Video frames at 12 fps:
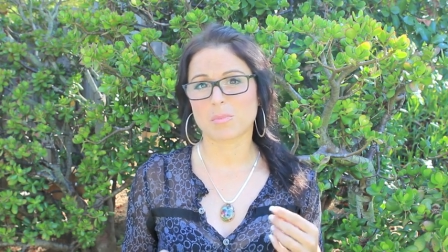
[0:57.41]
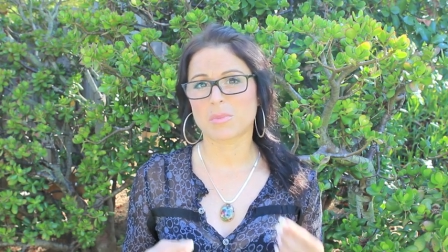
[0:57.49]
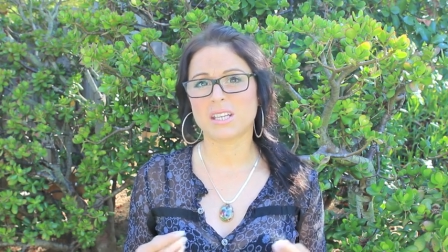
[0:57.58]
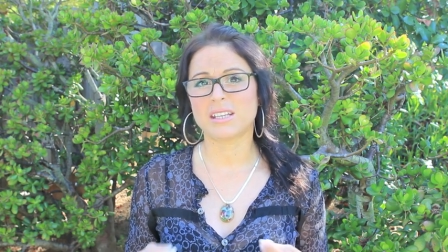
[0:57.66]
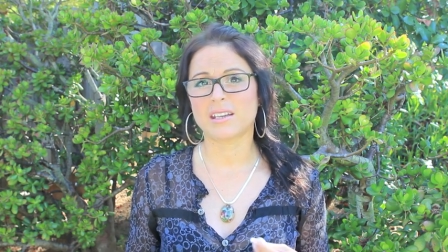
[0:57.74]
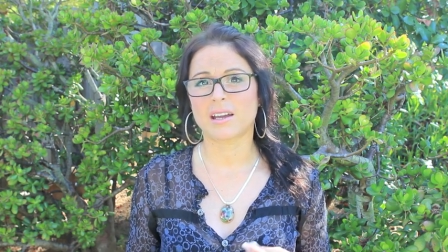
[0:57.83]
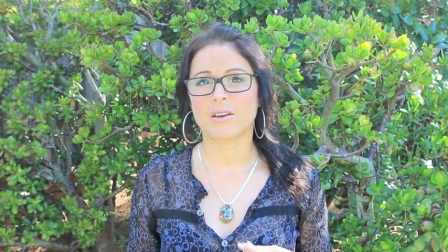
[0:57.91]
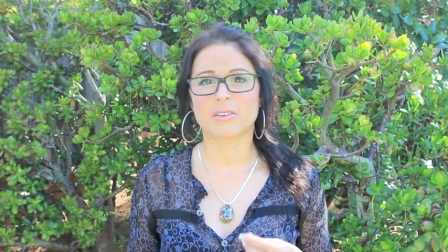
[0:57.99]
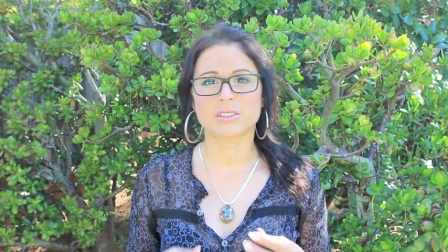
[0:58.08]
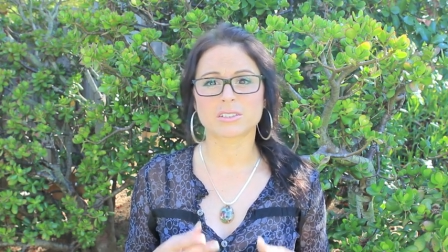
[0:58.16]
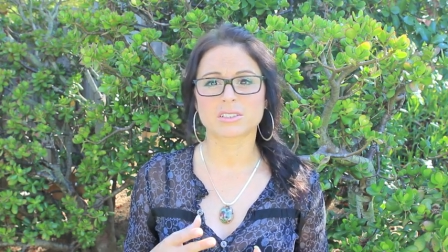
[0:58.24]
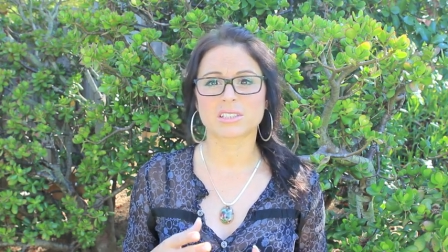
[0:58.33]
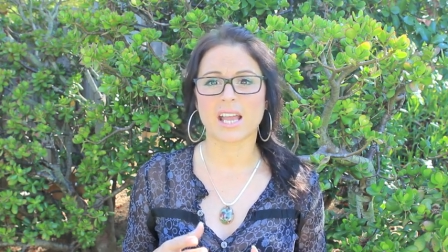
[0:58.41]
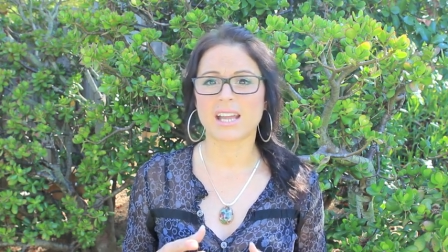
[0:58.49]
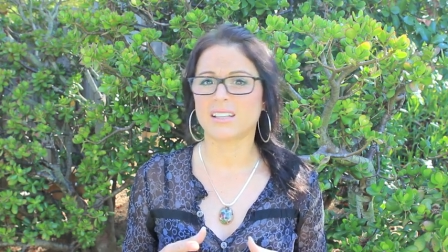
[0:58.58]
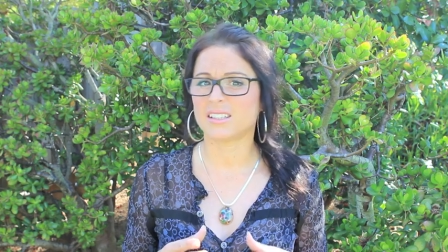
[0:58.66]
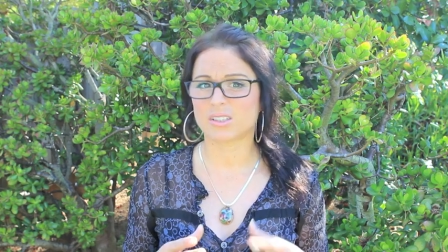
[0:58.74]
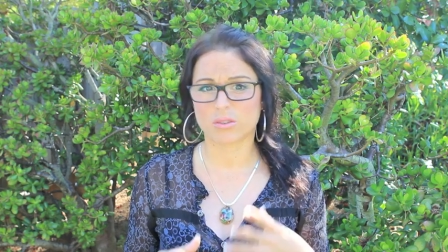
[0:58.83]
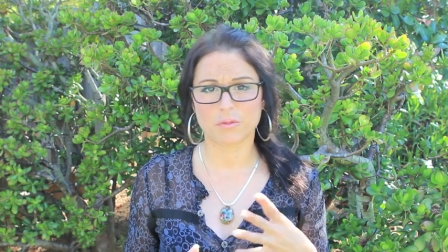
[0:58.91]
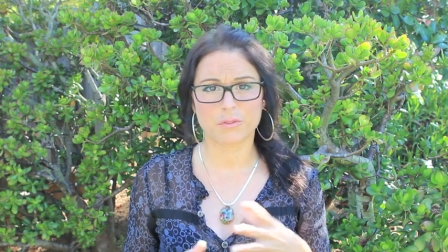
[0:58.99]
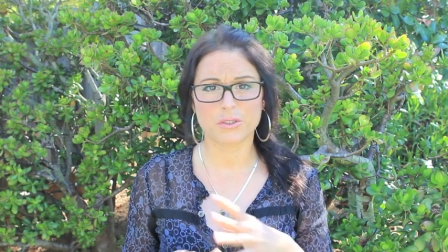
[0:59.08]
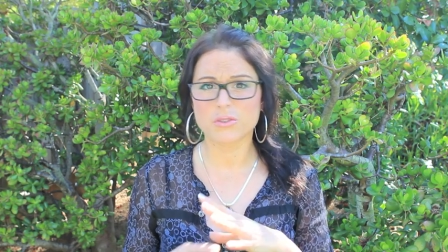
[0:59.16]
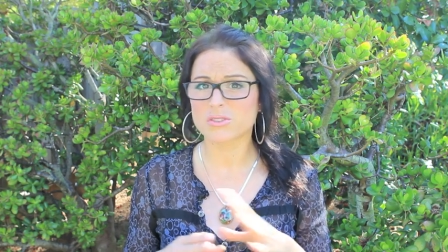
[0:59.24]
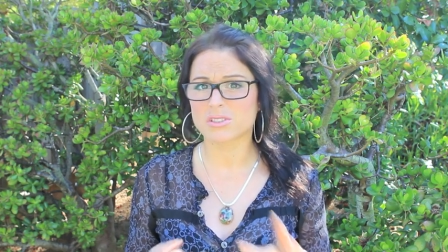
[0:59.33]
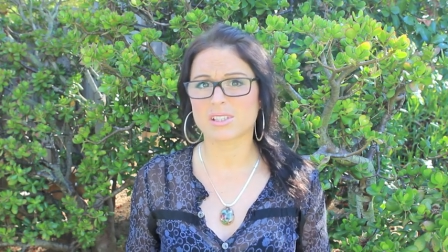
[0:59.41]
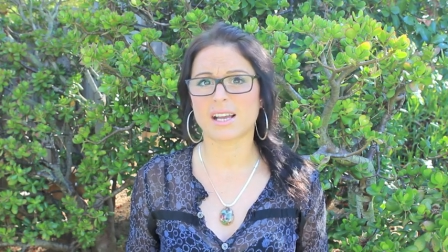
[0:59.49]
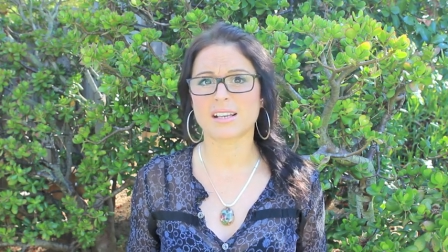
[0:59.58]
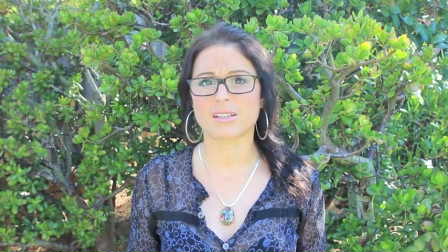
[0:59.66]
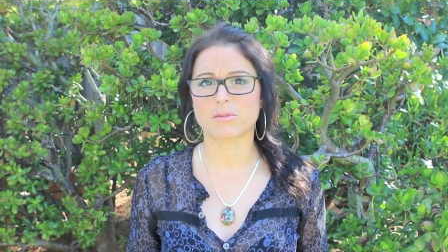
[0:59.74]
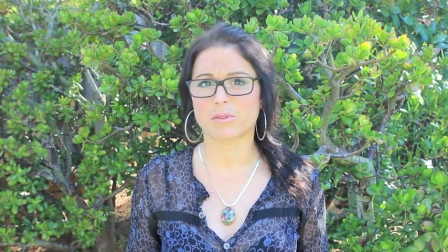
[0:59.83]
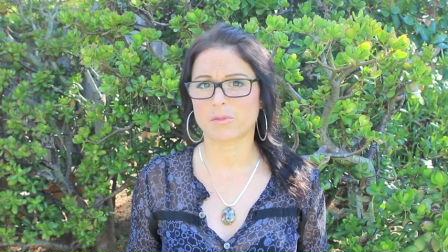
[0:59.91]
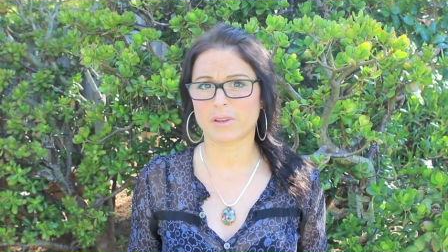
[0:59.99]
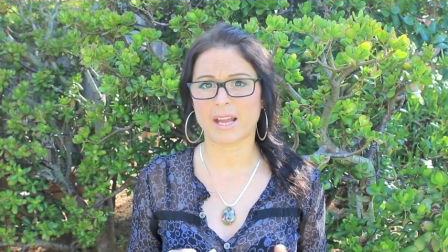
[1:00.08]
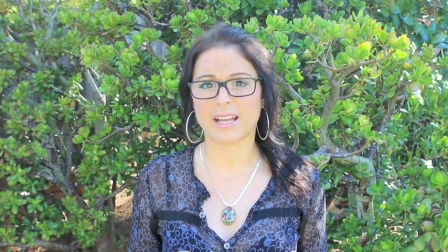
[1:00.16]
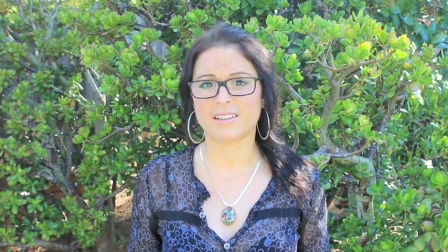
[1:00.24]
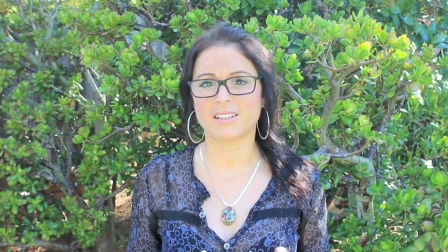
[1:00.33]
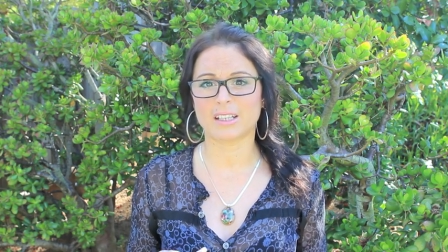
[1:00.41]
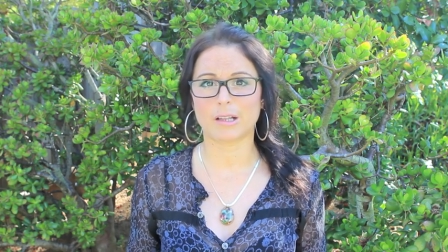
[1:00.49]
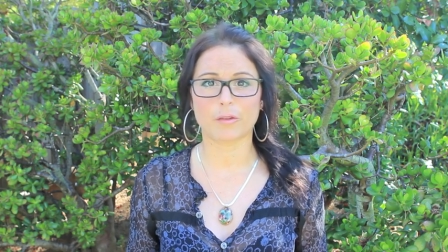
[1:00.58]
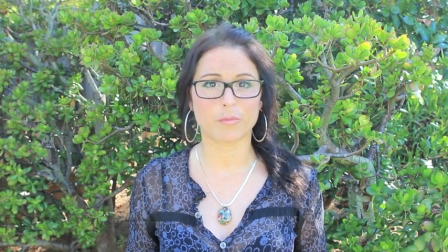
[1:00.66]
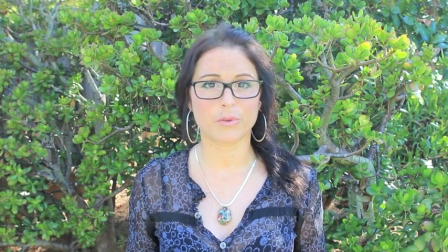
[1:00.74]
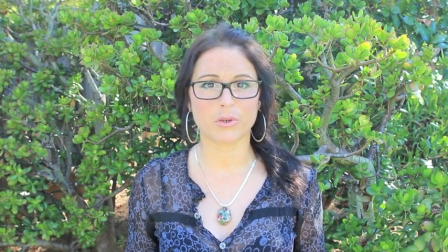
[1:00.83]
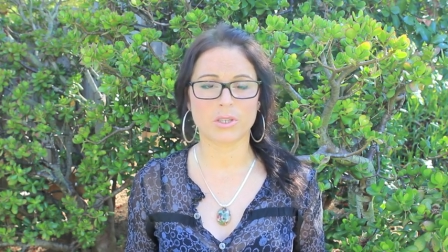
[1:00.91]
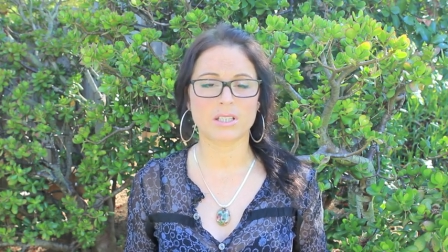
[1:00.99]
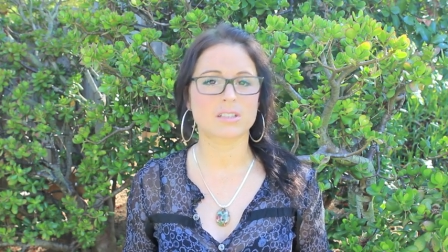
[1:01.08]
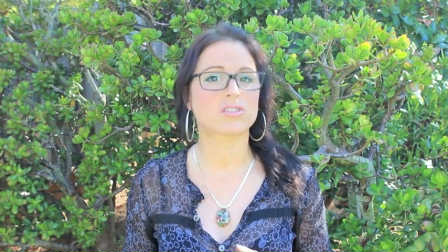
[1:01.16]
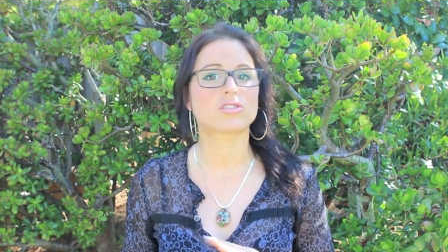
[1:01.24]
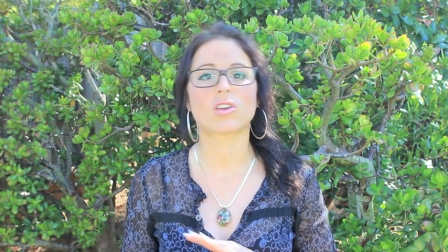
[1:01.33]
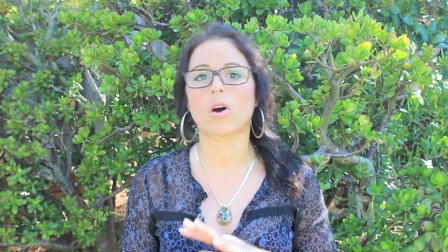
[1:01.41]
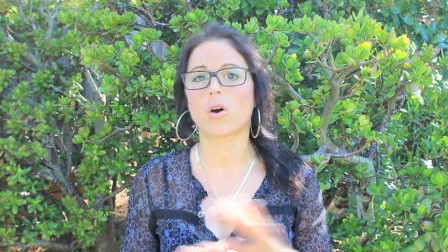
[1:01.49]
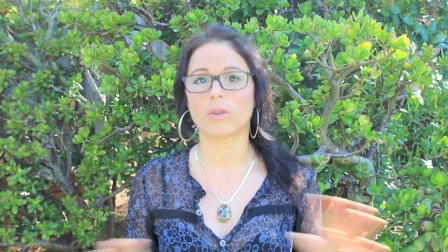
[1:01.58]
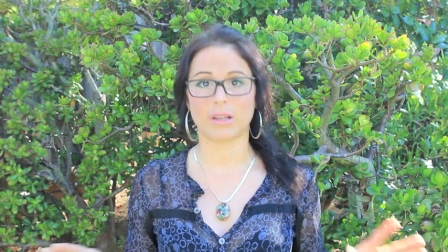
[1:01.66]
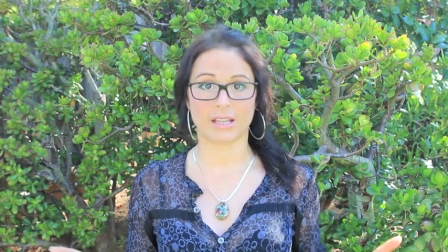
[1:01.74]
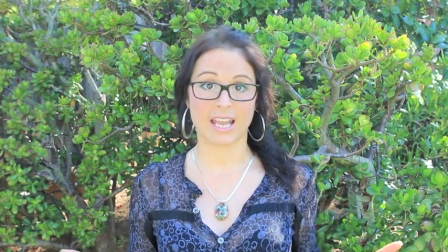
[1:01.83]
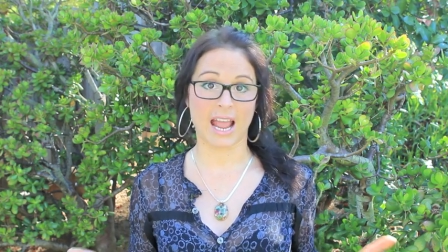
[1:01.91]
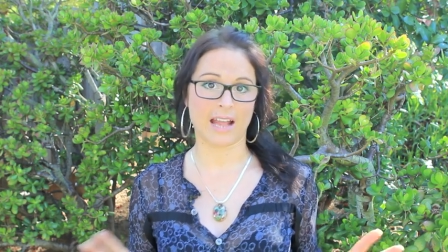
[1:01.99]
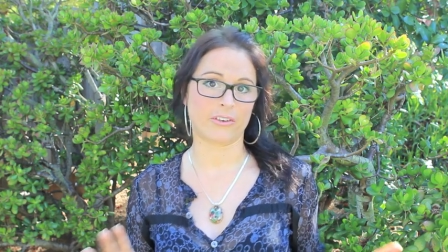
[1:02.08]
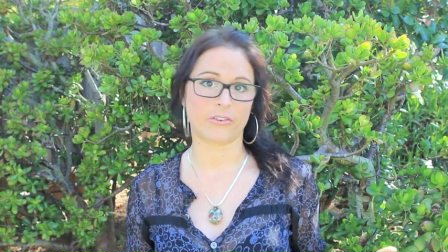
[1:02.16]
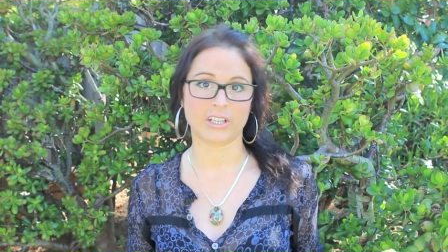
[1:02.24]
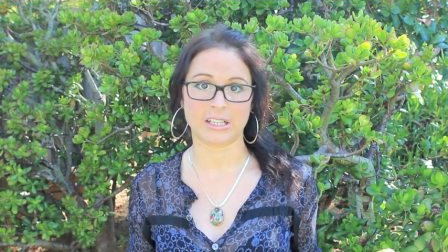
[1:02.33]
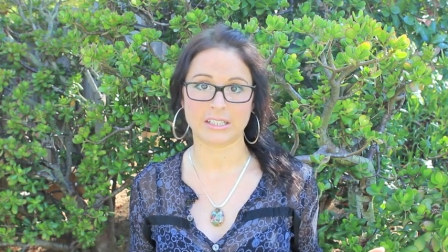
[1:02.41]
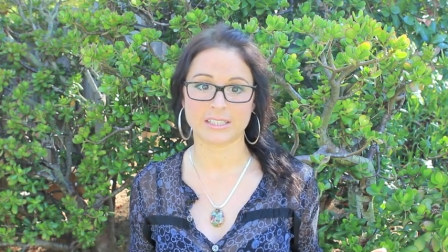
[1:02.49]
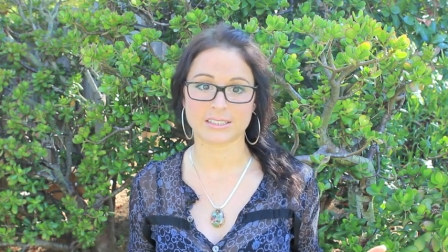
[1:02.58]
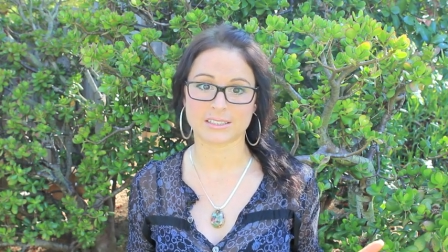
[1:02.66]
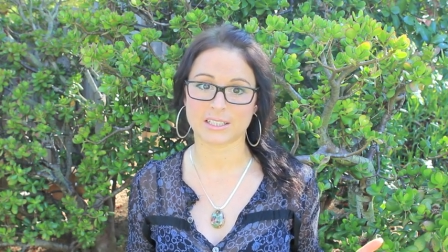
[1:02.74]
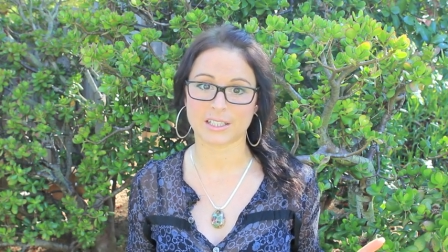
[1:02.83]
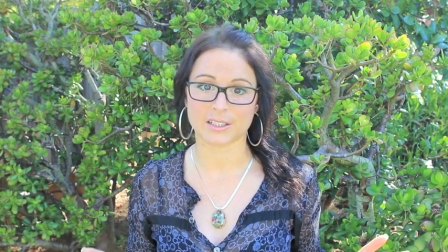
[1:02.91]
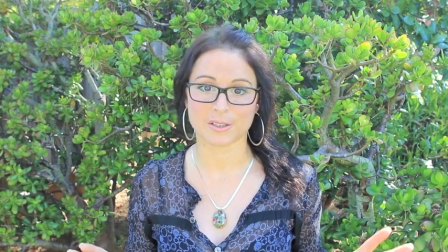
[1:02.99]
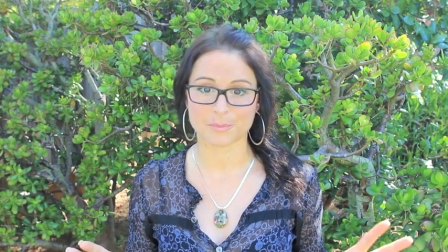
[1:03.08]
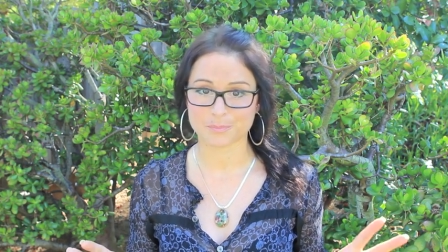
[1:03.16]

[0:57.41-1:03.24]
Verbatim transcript: media or society confuses us with an ideal of beauty that's totally unrealistic.